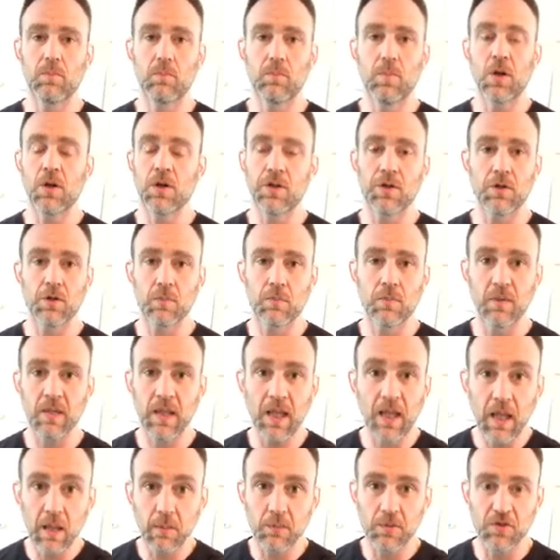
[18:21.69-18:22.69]
part of your
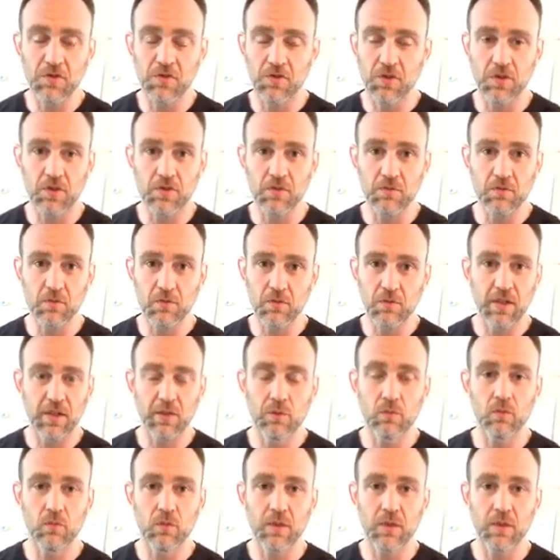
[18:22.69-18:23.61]
game is just like